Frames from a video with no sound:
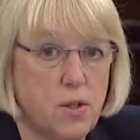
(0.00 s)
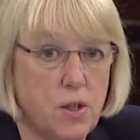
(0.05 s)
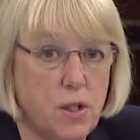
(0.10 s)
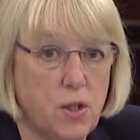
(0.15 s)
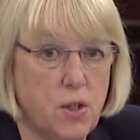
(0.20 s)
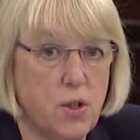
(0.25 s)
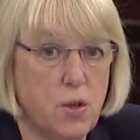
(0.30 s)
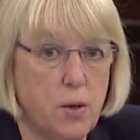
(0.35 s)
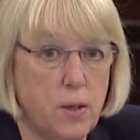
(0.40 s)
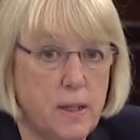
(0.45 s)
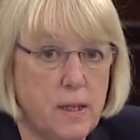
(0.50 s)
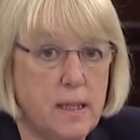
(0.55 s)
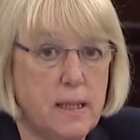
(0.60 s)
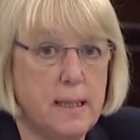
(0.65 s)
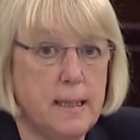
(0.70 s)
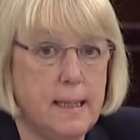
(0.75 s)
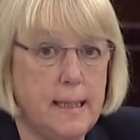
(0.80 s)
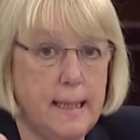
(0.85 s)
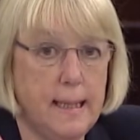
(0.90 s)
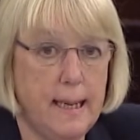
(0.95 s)
a choice
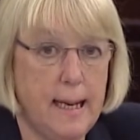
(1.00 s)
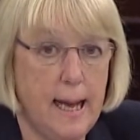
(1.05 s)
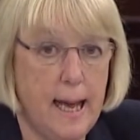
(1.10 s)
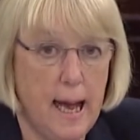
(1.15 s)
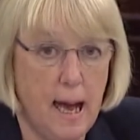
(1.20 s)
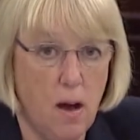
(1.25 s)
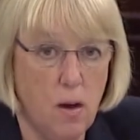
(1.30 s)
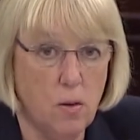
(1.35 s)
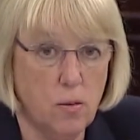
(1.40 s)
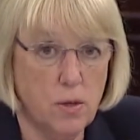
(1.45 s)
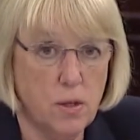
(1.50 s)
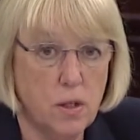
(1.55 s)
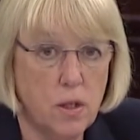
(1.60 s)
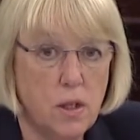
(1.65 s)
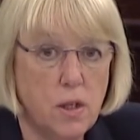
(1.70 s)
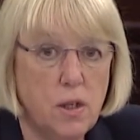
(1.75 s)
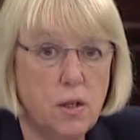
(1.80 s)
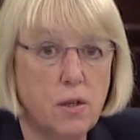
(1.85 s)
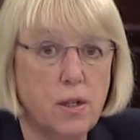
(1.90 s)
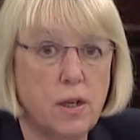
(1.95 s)
to get out,
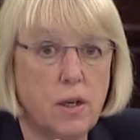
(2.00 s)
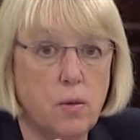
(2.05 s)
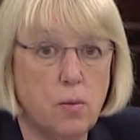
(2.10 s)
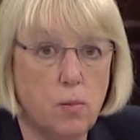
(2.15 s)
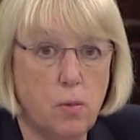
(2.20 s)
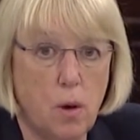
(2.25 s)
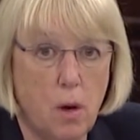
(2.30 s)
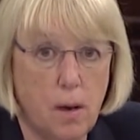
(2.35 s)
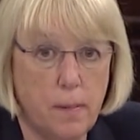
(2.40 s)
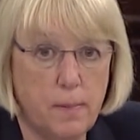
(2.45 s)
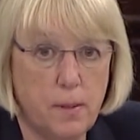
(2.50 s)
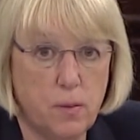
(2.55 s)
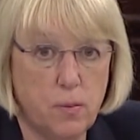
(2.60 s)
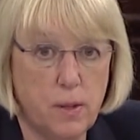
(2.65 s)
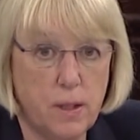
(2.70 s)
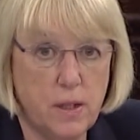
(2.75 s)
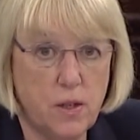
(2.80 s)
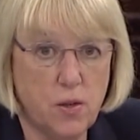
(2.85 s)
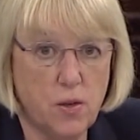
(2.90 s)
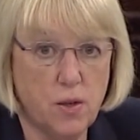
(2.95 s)
you're going to rob the
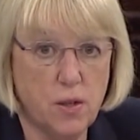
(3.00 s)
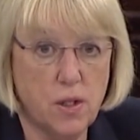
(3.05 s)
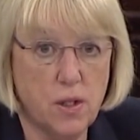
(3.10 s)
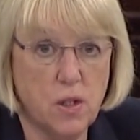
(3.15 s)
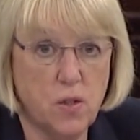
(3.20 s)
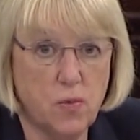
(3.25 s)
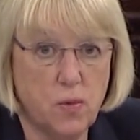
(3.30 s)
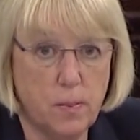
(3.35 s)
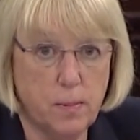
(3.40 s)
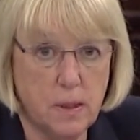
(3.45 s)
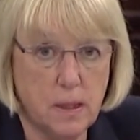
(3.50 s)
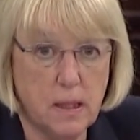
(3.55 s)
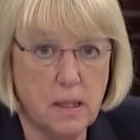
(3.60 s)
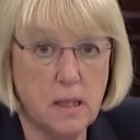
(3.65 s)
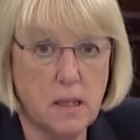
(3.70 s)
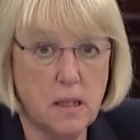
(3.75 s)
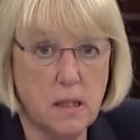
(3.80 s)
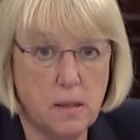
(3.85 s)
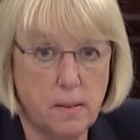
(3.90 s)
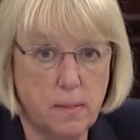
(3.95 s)
resources from the
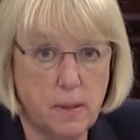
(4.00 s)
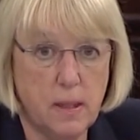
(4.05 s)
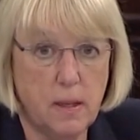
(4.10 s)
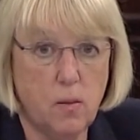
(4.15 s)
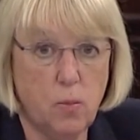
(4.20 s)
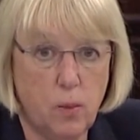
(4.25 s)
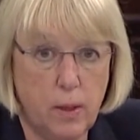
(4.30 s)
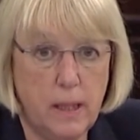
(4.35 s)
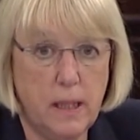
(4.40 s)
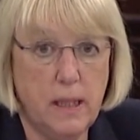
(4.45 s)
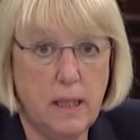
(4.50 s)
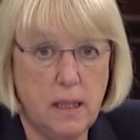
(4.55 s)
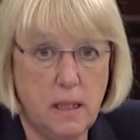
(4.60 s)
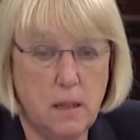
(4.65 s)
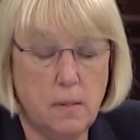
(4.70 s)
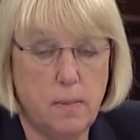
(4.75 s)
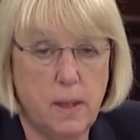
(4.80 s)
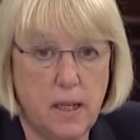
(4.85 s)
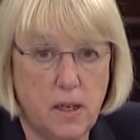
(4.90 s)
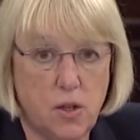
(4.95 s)
system that we need to
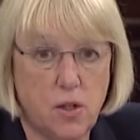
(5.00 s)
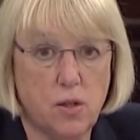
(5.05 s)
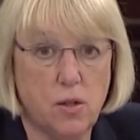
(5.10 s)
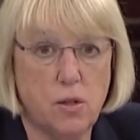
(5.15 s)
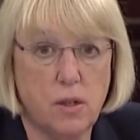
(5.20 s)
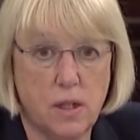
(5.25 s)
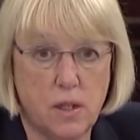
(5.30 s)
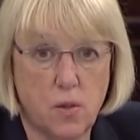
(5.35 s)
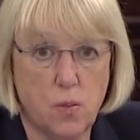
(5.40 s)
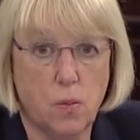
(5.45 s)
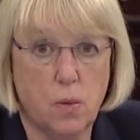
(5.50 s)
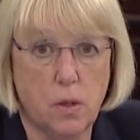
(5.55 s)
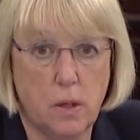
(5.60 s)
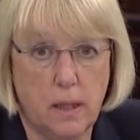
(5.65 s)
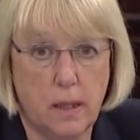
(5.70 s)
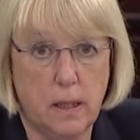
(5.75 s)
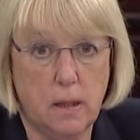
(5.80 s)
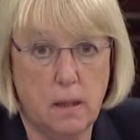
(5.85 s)
make sure is couldn't, working.